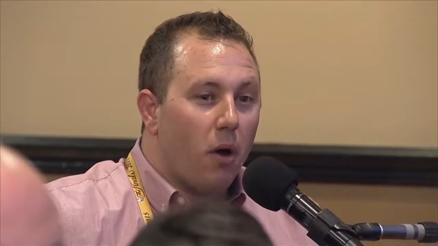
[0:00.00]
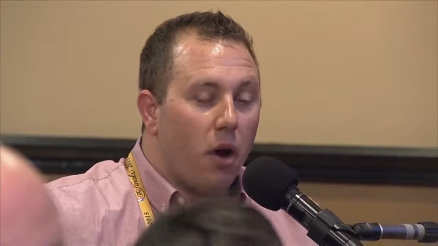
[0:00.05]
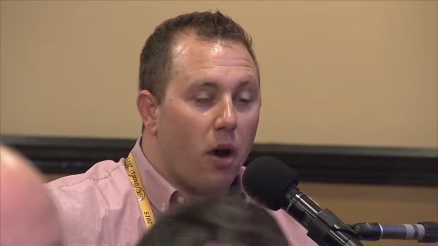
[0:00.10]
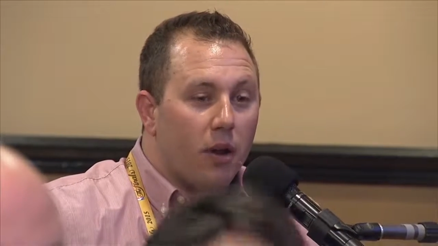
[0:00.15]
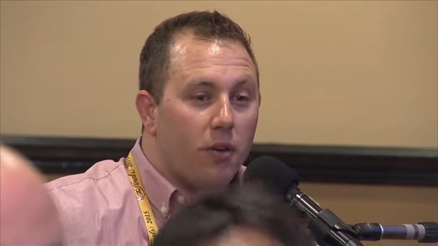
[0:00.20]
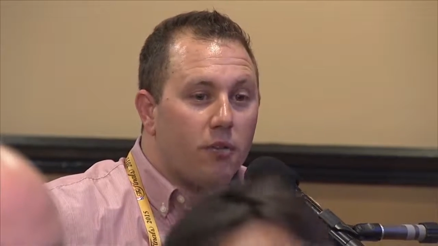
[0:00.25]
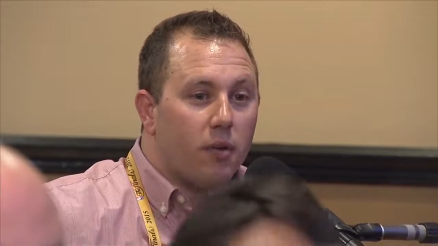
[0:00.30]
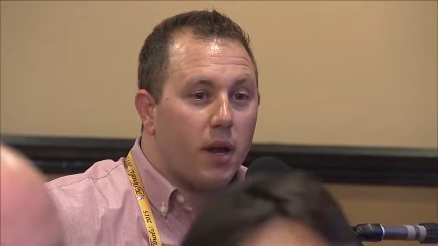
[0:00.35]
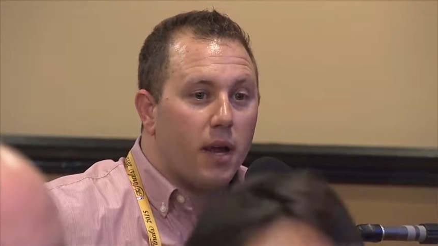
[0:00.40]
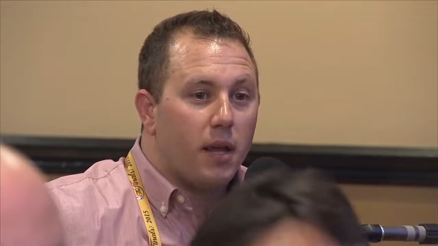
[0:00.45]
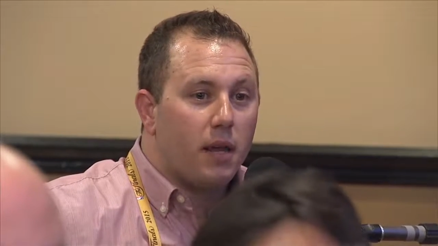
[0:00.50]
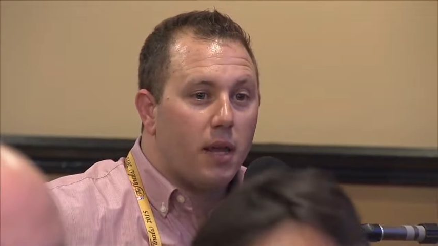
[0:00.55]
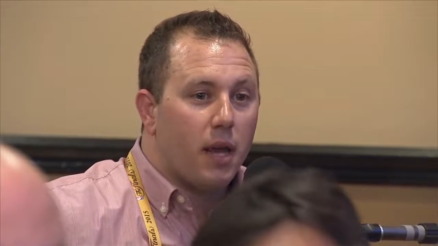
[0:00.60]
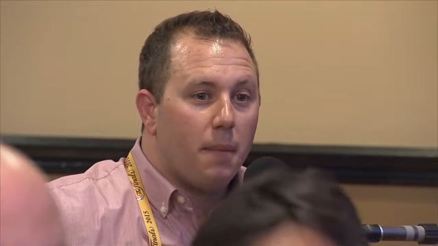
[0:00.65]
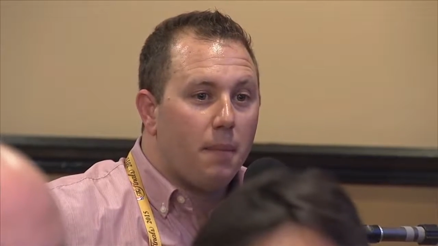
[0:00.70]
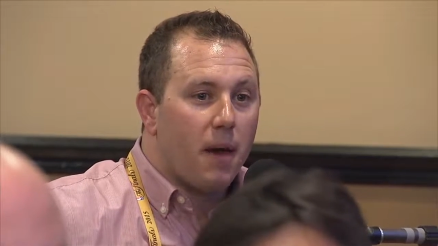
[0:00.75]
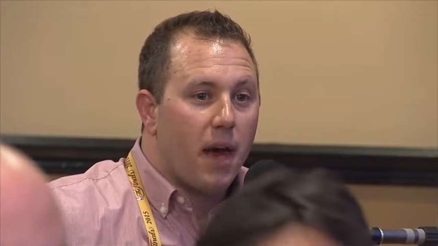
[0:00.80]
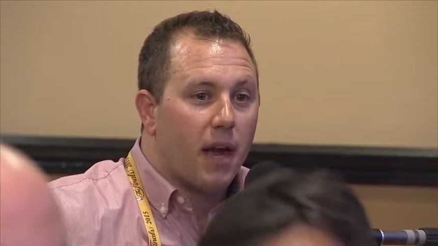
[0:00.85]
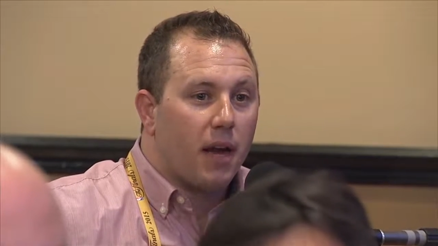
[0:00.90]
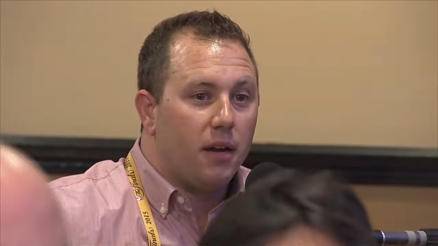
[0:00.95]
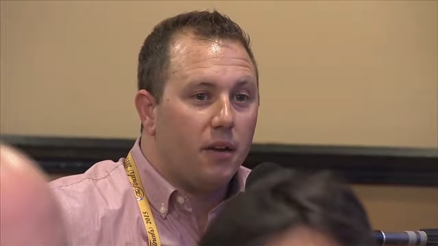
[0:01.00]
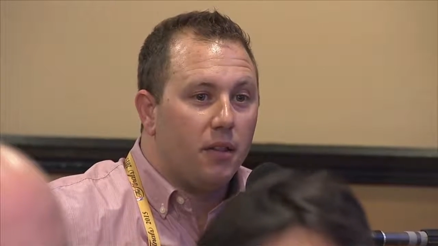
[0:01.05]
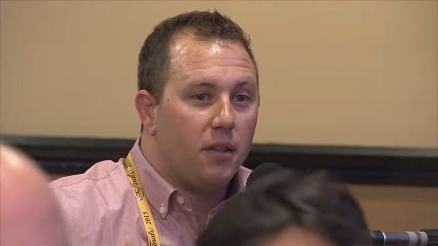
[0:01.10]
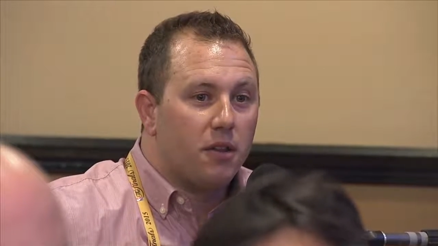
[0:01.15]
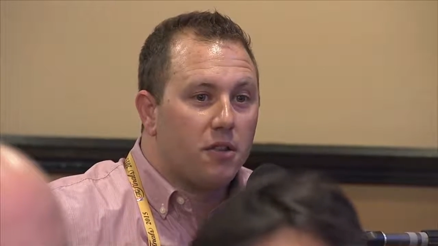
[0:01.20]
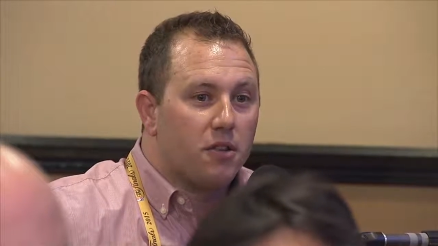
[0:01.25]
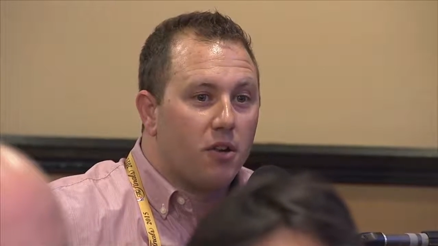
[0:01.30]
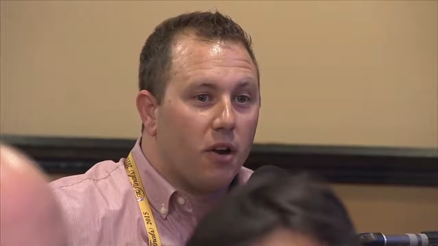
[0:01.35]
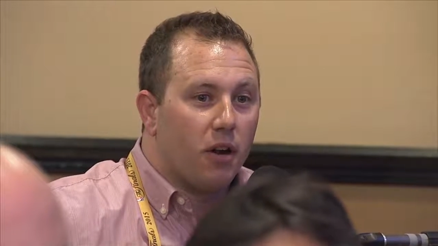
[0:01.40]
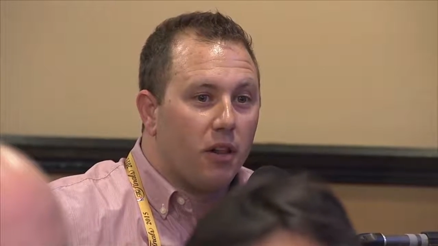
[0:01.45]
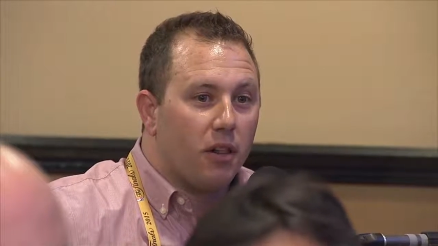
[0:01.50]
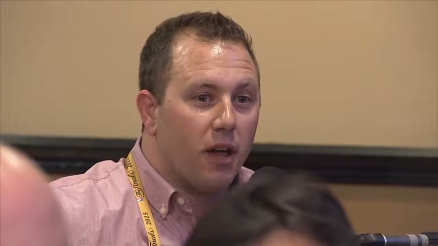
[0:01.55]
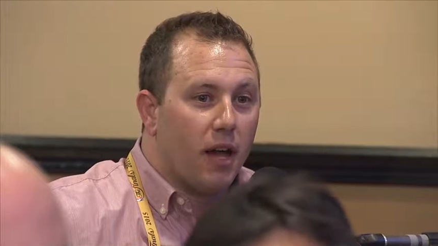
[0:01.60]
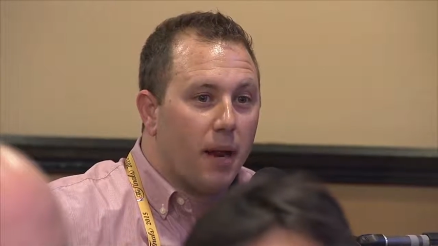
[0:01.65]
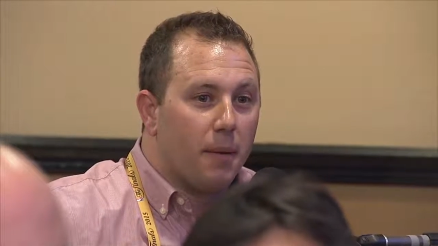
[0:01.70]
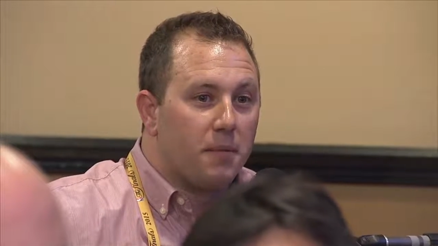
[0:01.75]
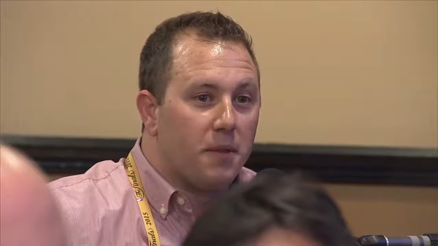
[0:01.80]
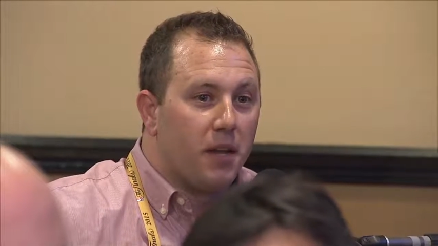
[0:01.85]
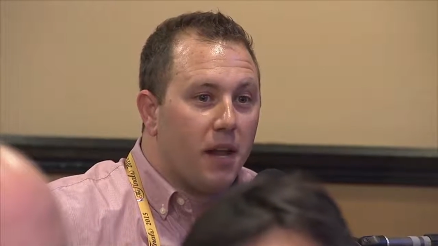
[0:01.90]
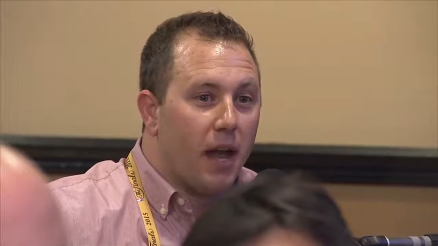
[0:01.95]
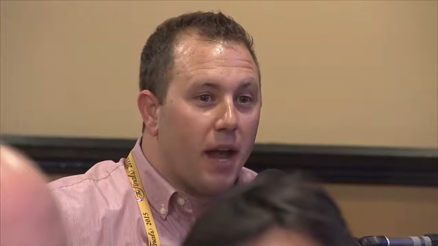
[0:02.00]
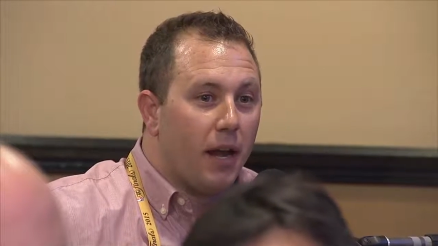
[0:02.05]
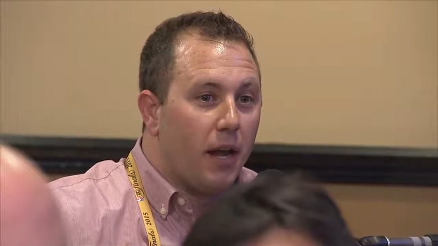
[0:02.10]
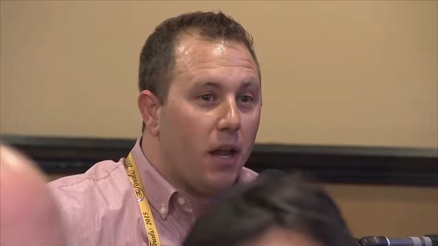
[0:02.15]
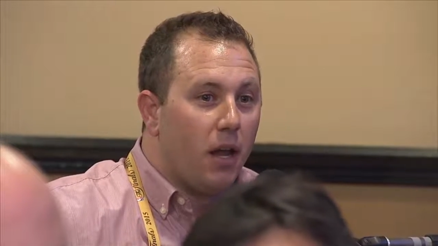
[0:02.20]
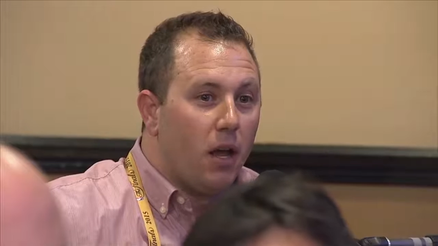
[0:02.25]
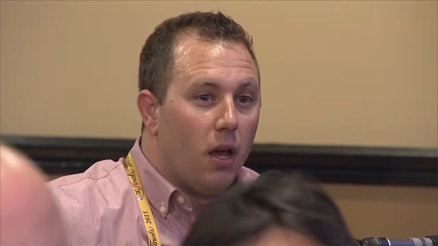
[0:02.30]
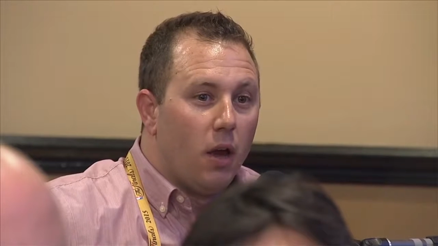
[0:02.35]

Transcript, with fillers: Andre came back into the starting lineup tonight.